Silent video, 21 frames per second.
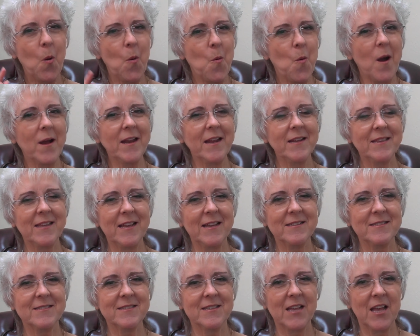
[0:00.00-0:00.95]
what it
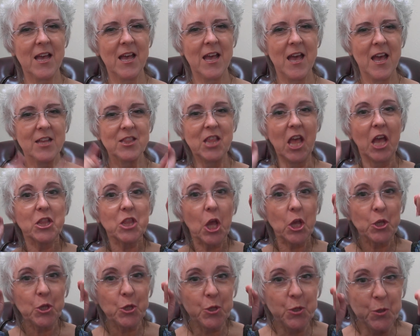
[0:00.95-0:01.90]
is
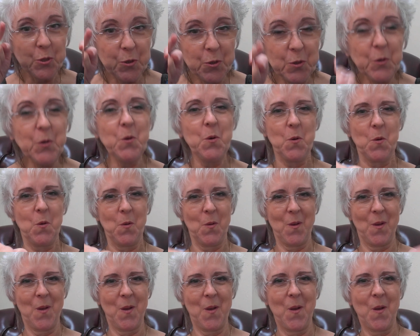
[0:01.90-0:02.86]
that you
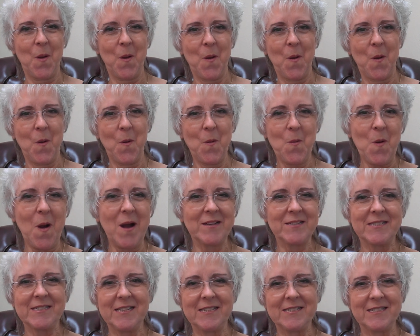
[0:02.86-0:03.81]

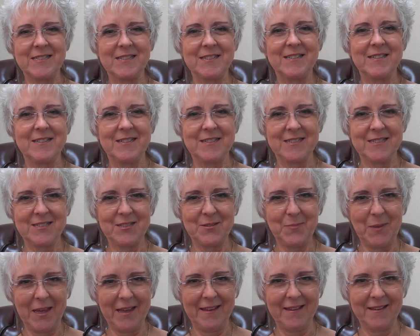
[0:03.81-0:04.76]
want it to
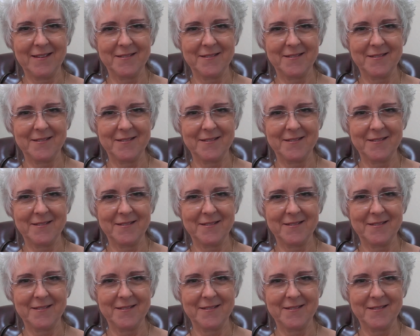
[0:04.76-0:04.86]
be.